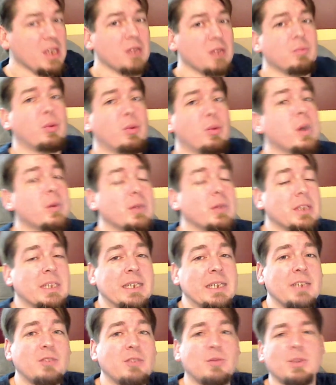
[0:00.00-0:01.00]
Boy, when the
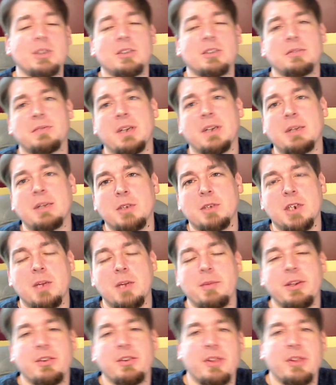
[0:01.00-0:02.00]
kids want their fiber
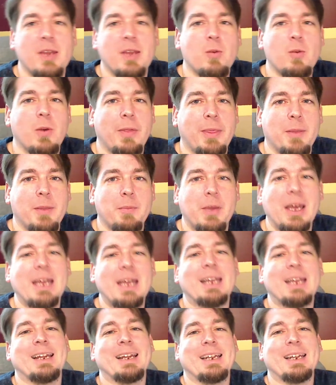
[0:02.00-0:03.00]
gummies, they want them
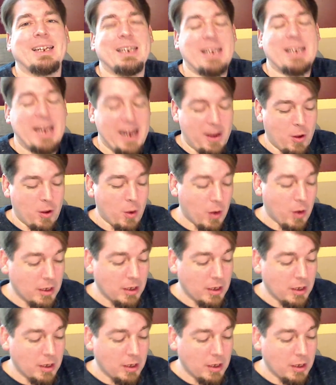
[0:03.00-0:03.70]
now.